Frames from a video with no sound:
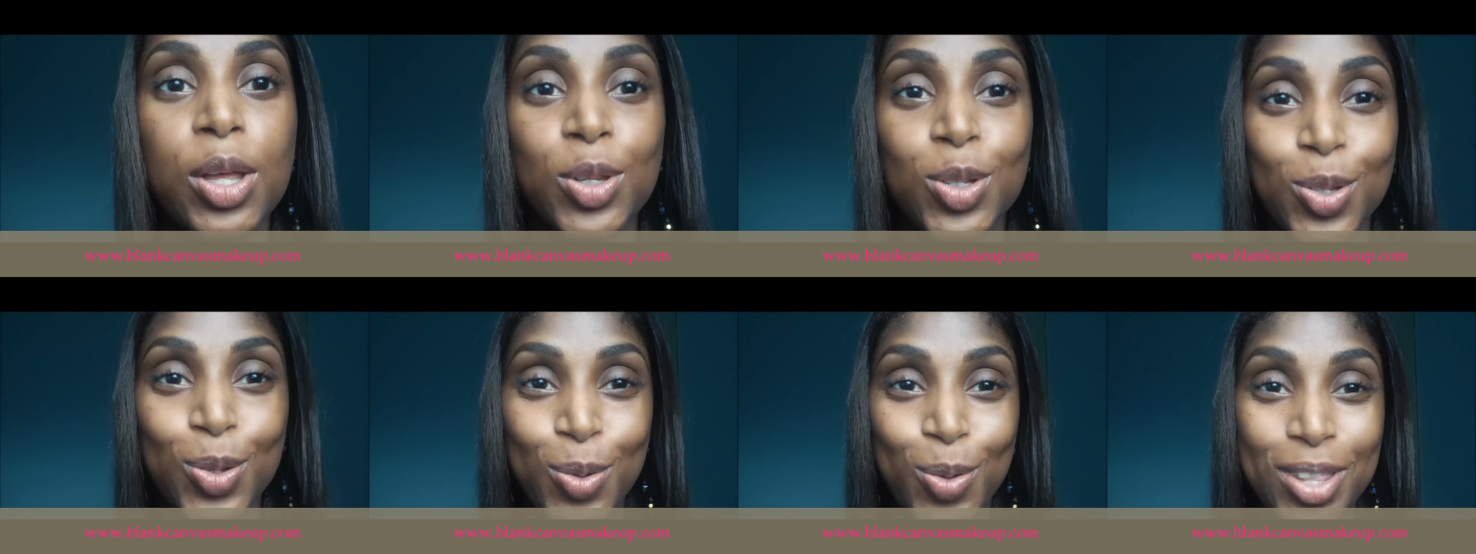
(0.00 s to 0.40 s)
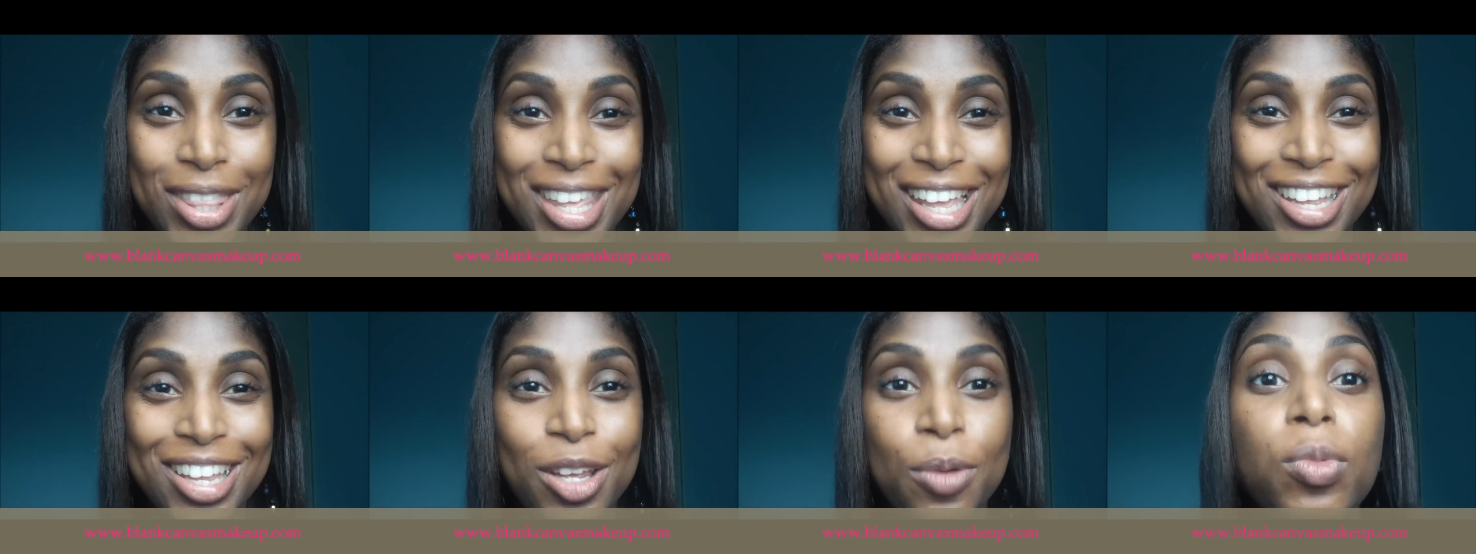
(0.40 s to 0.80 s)
So
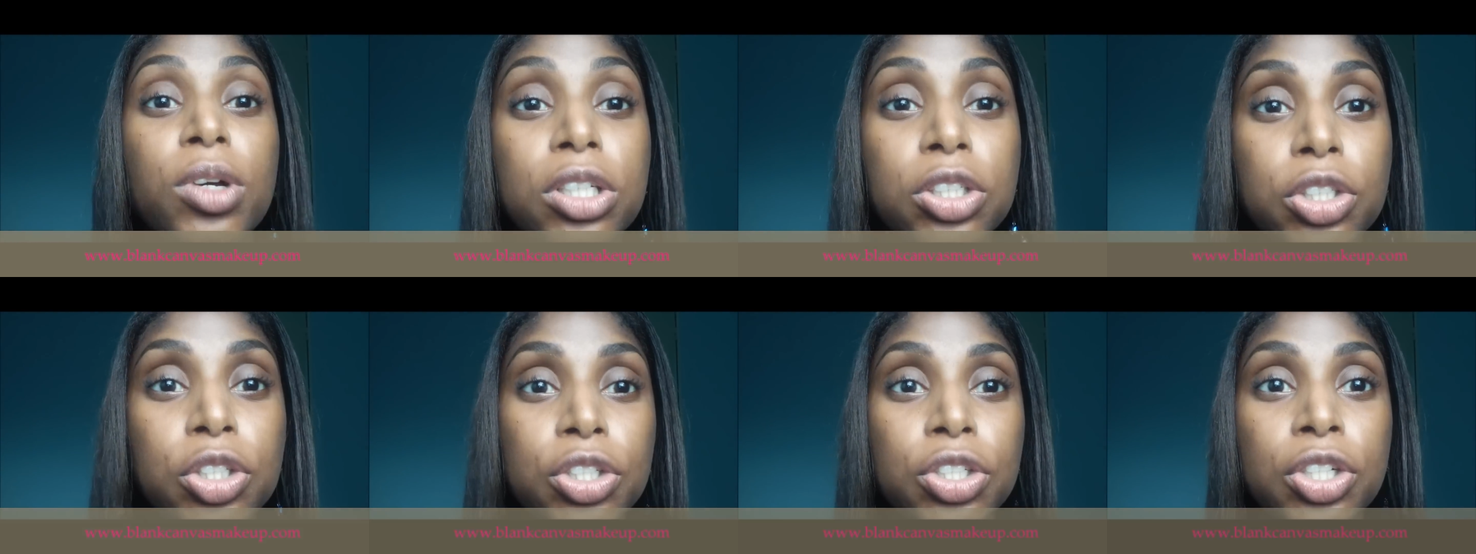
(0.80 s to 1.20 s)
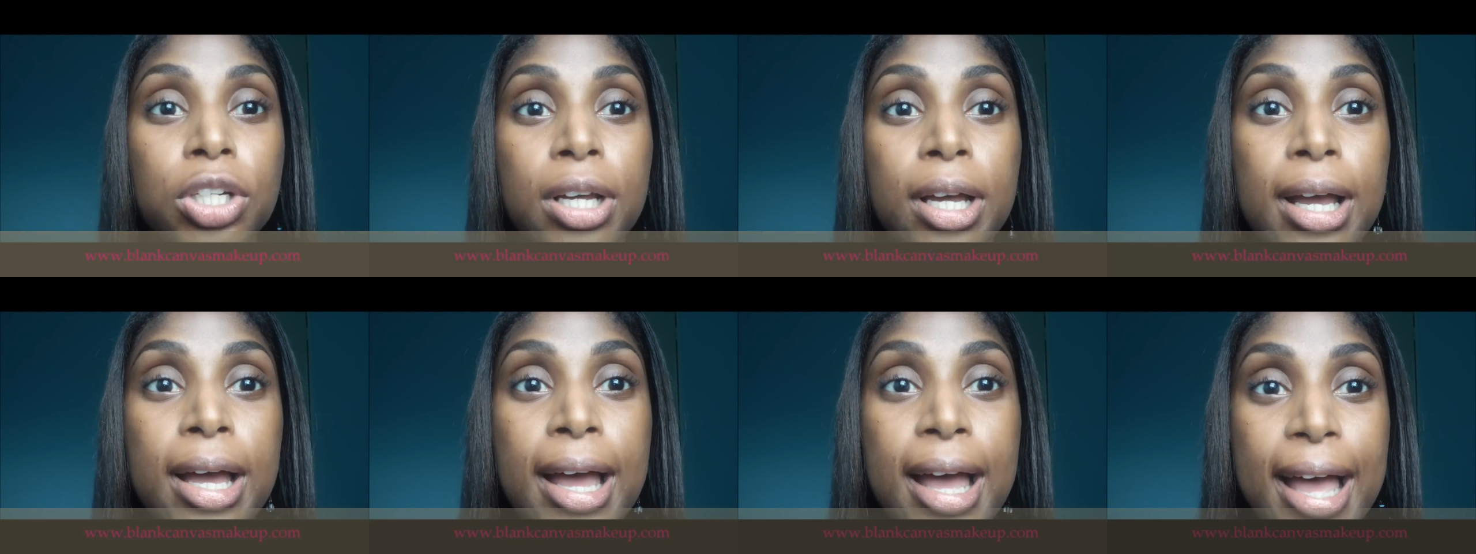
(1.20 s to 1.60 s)
thank you much,
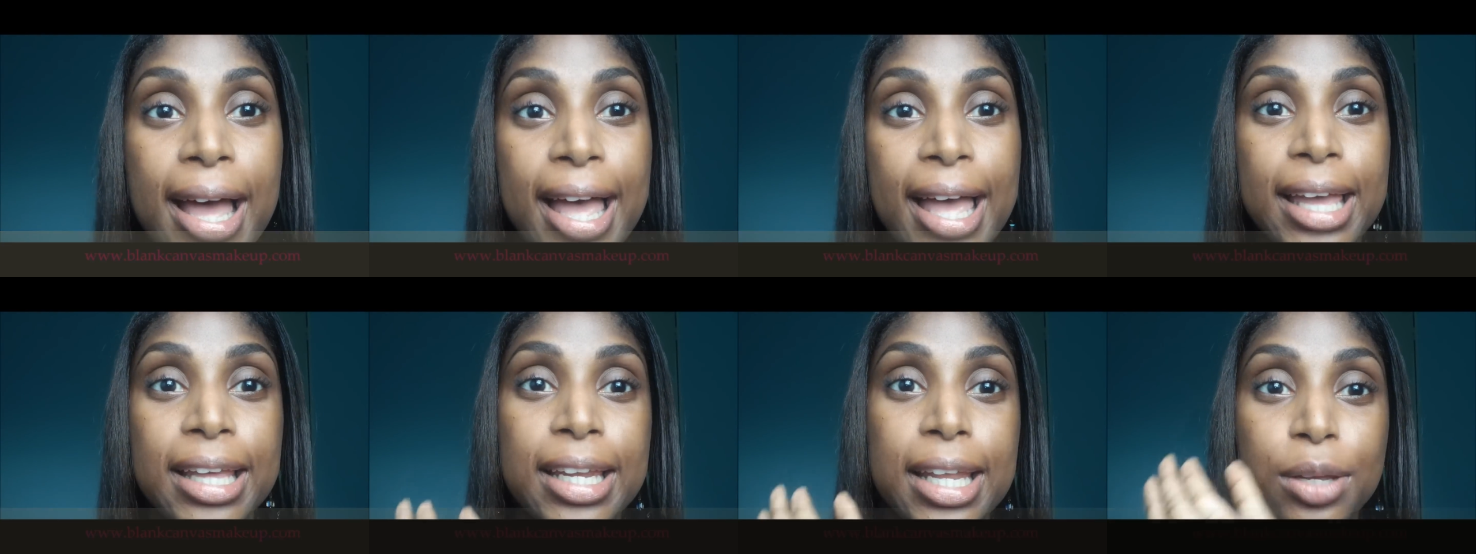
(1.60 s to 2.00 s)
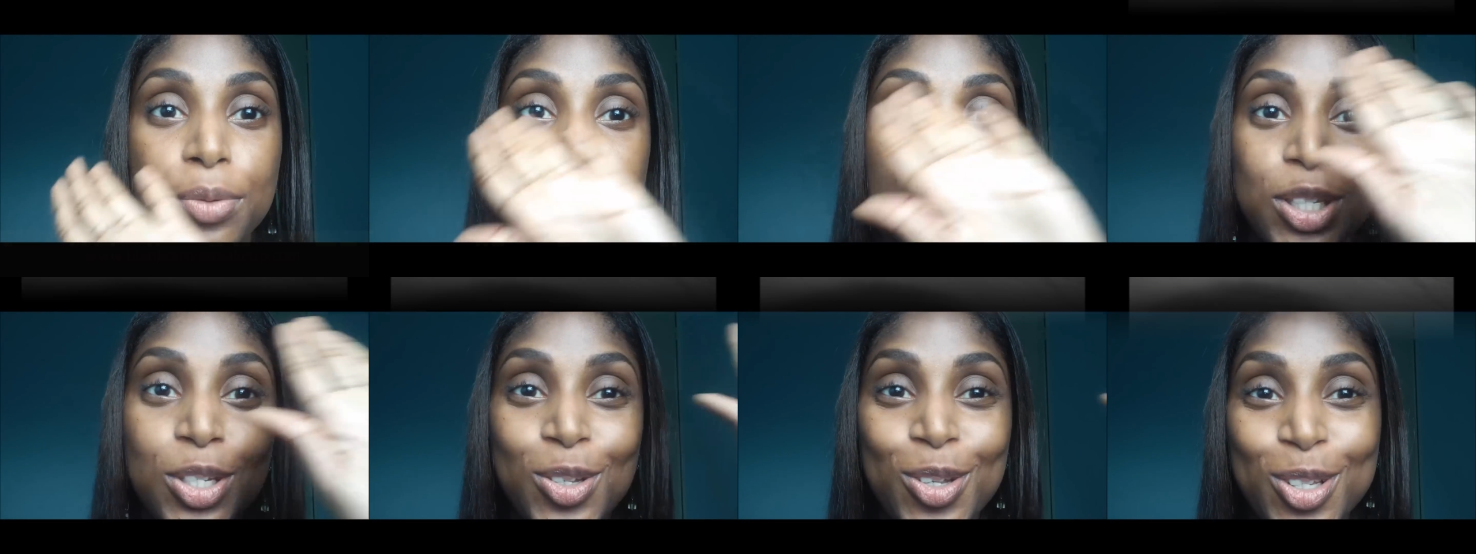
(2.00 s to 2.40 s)
and I
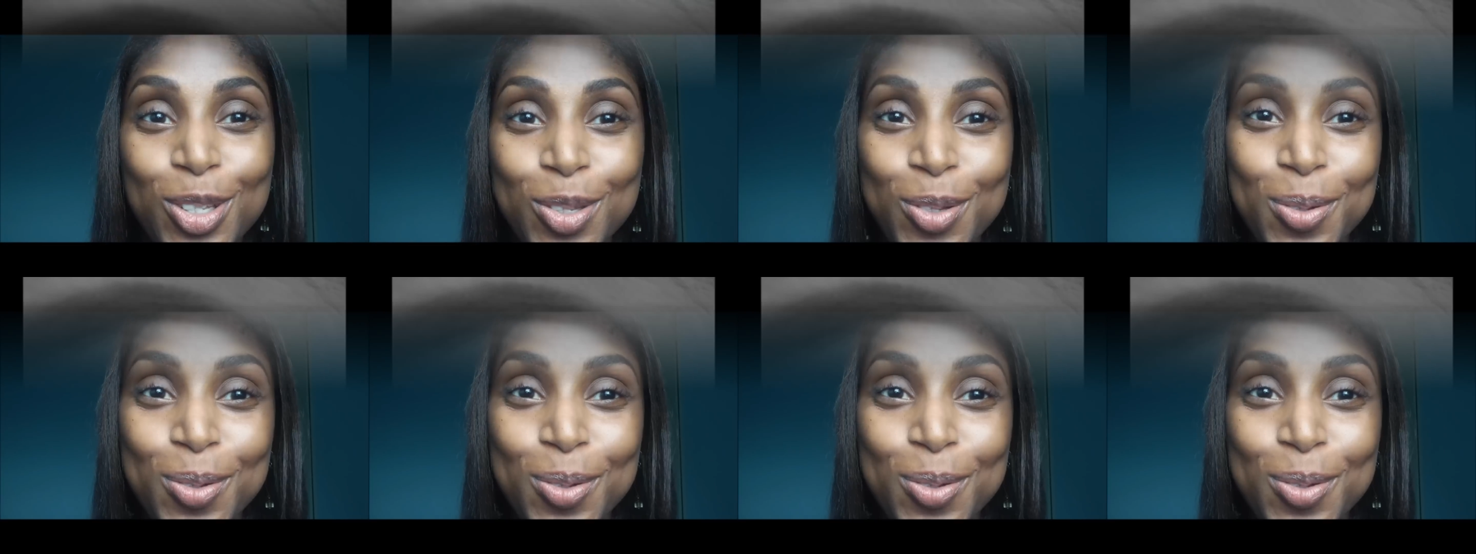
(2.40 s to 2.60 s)
will see you all